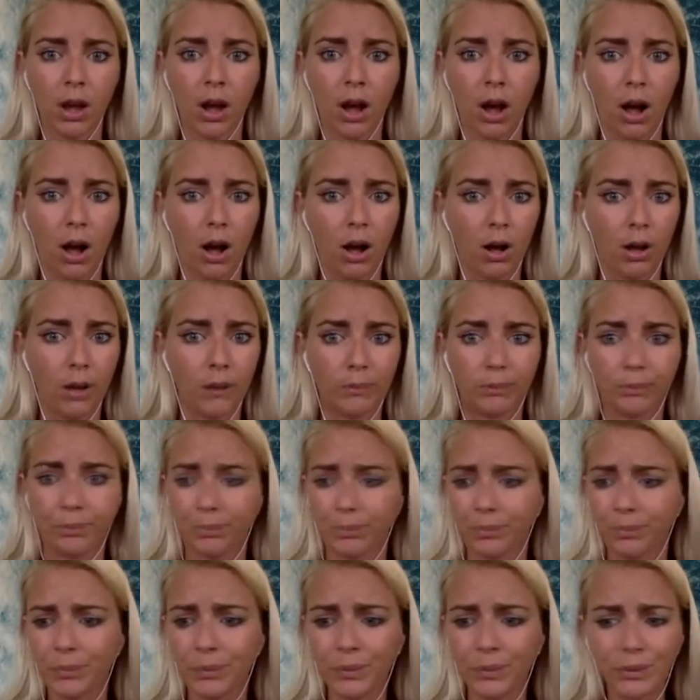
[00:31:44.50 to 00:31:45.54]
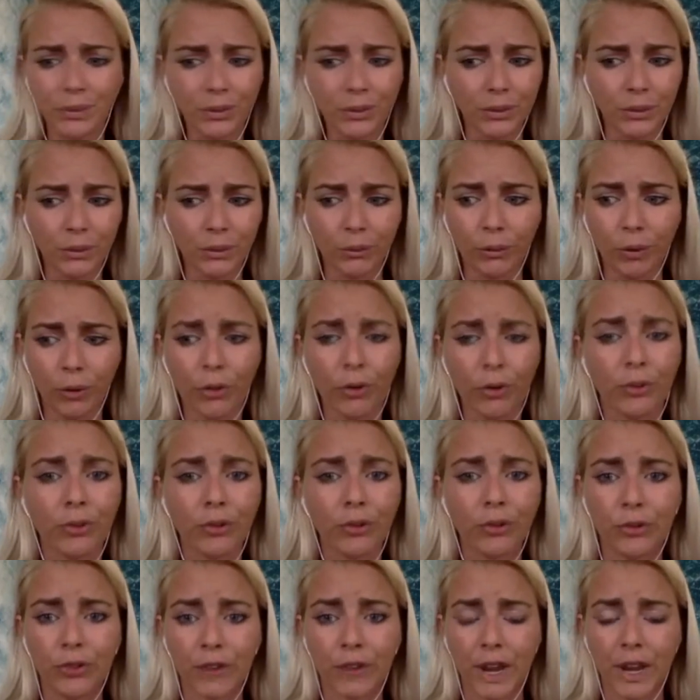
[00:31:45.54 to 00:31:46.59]
Whether it's
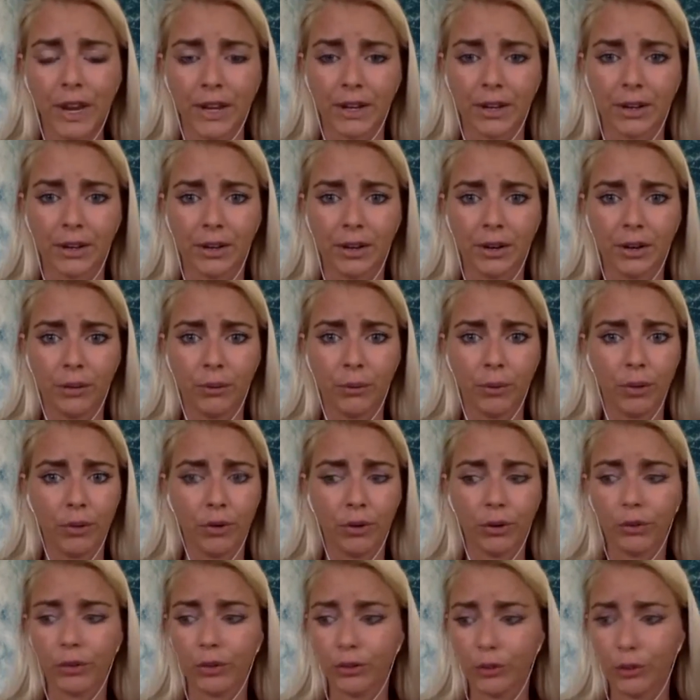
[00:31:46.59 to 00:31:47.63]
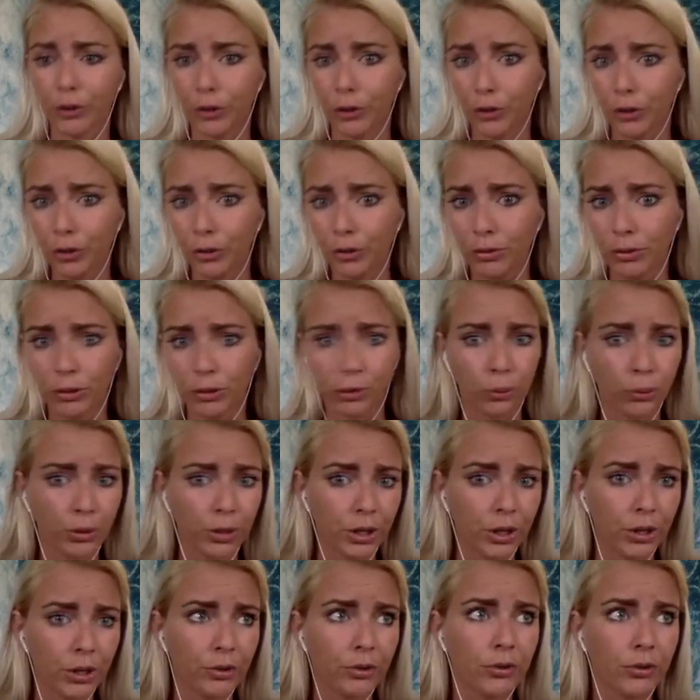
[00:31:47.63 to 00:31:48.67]
a snake, whether it's a turtle, a
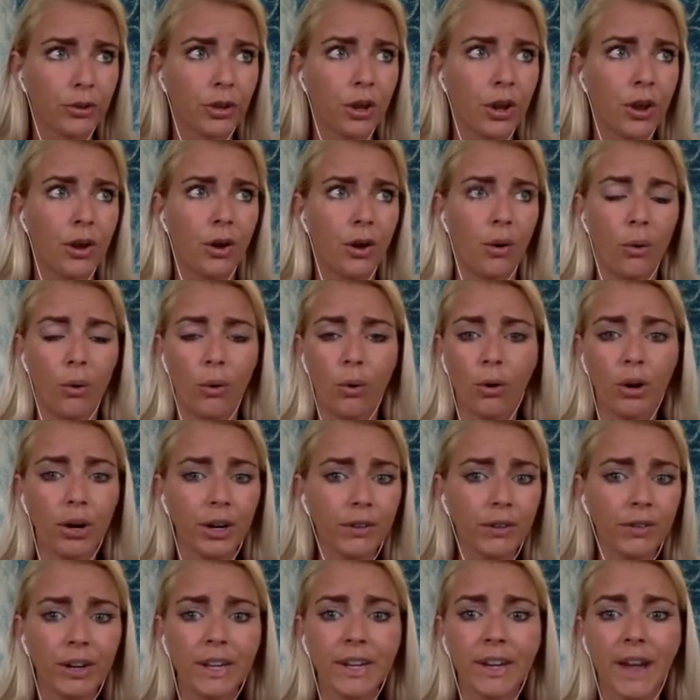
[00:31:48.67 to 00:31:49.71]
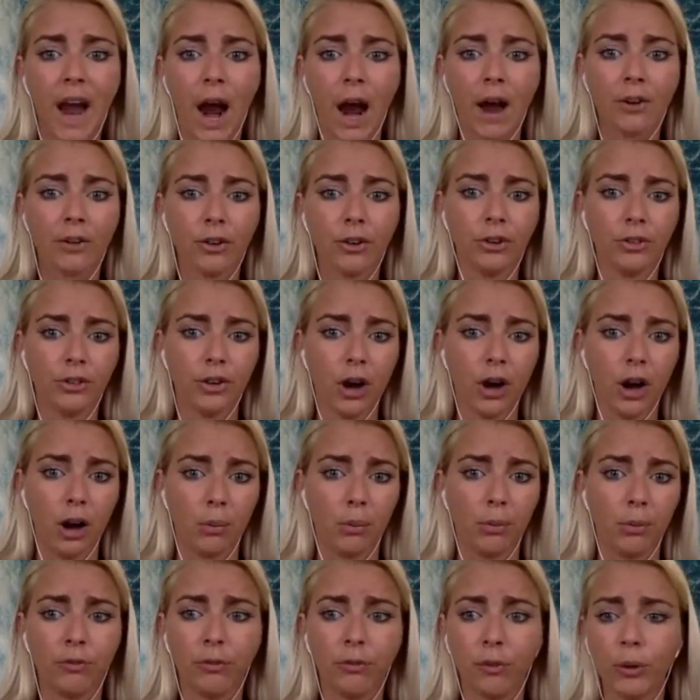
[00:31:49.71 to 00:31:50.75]
tortoise, or even a cat or a dog,
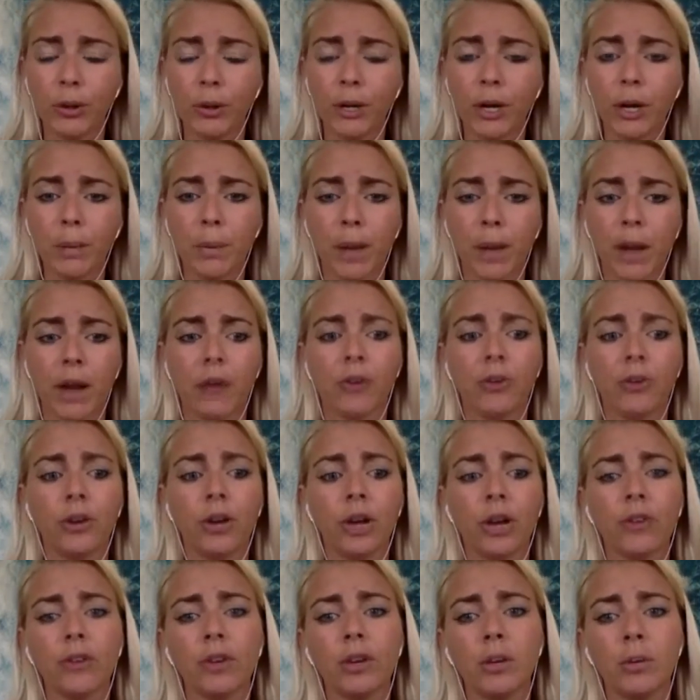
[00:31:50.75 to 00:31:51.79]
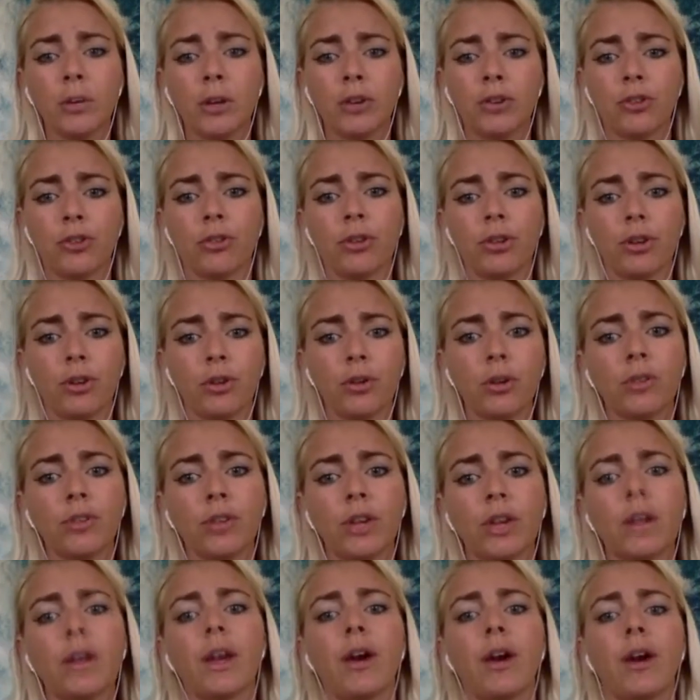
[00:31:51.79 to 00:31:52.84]
before you get a pet, you guys need to make sure that you can
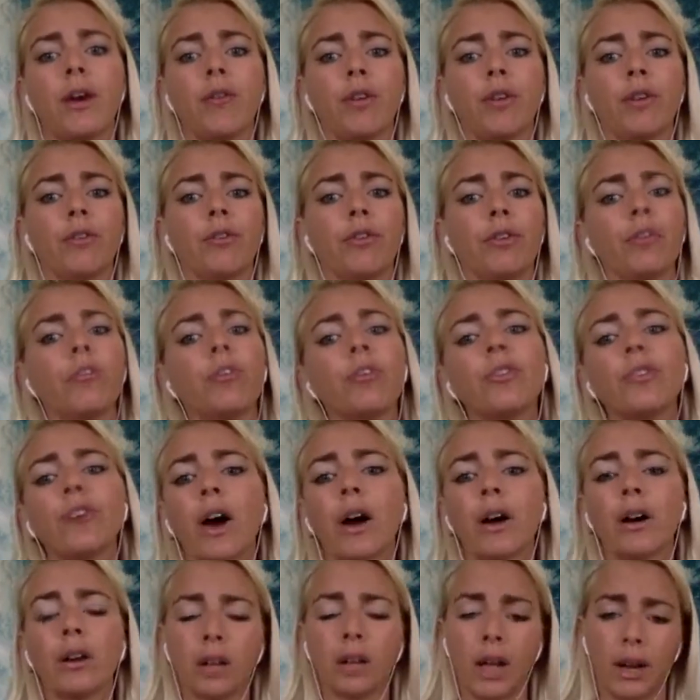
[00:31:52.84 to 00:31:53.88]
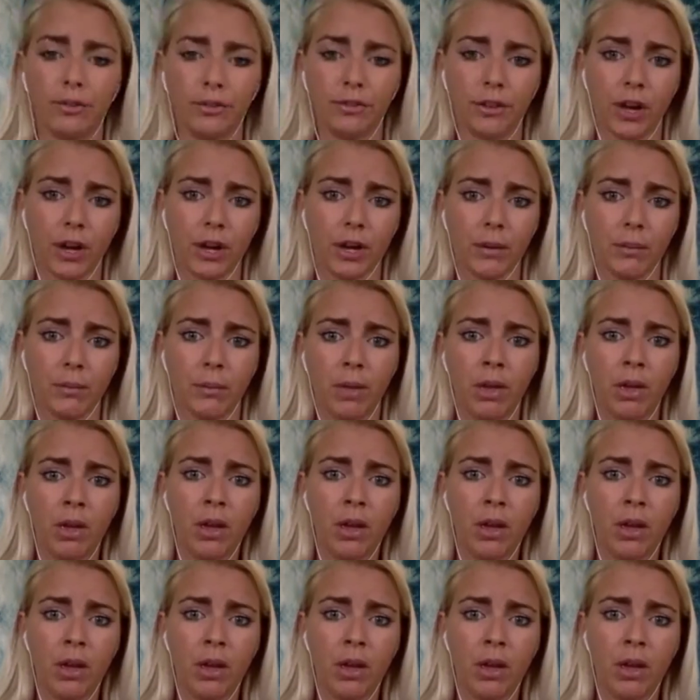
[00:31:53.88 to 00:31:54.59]
take care of it for its entire lifetime.